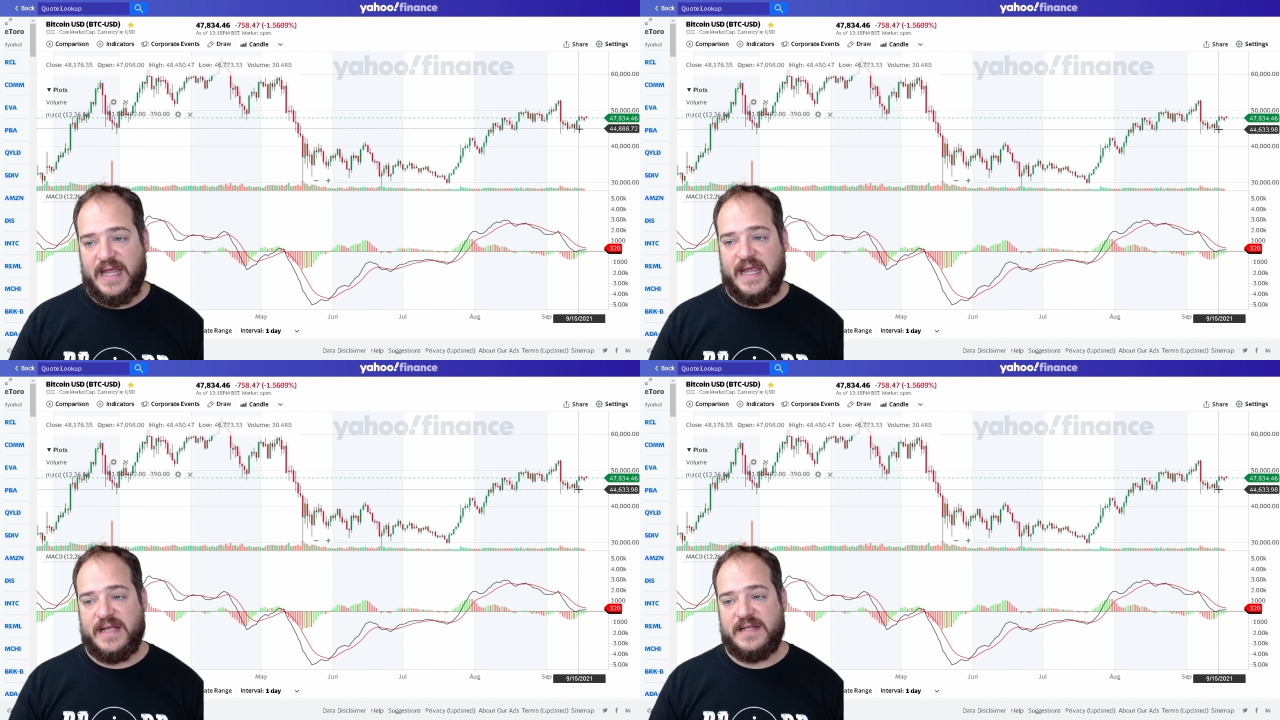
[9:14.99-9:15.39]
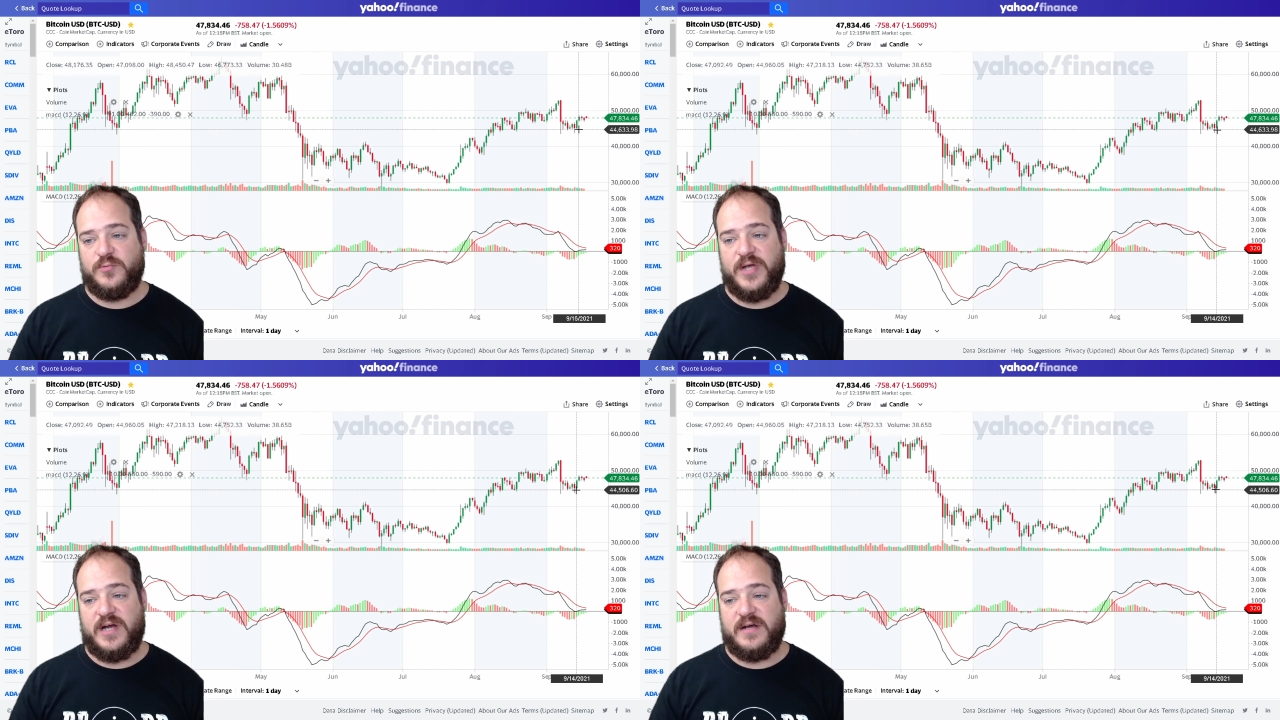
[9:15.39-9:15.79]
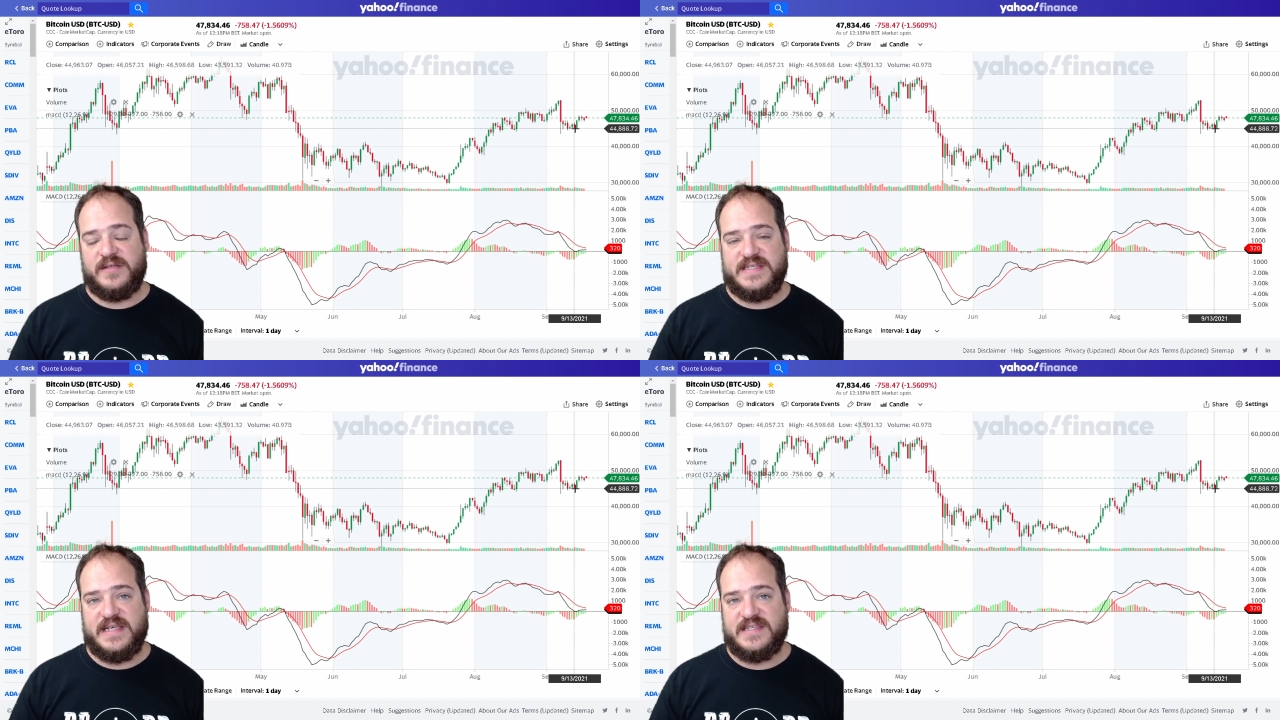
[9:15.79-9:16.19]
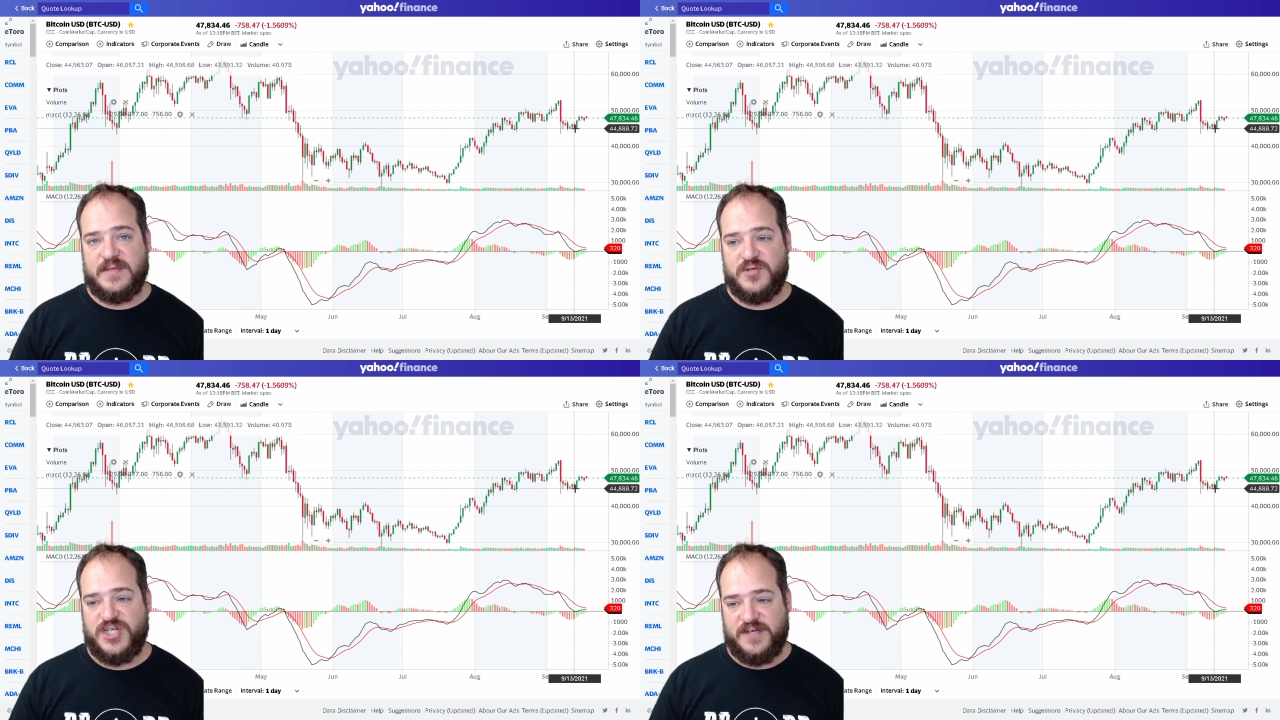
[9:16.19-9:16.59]
and we are seeing
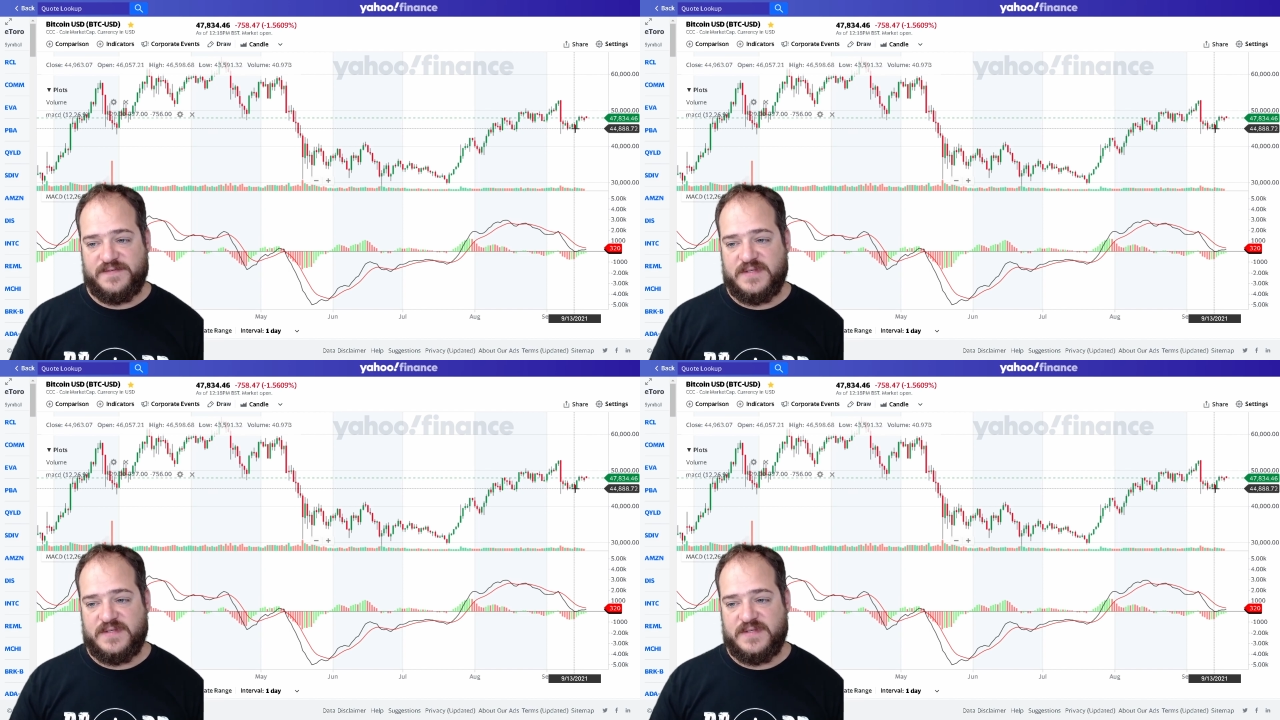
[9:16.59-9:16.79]
some shift